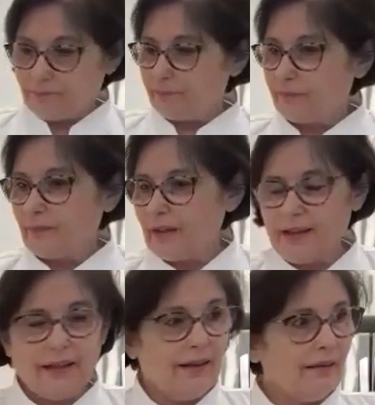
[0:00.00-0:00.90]
That's
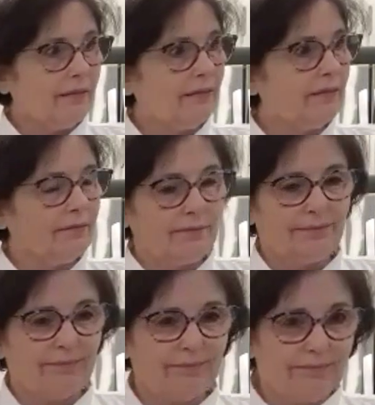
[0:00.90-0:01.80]
what makes it live,
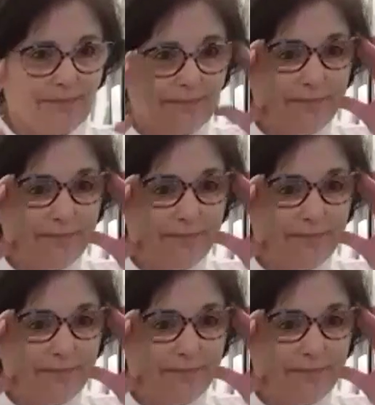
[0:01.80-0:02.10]
Debbie.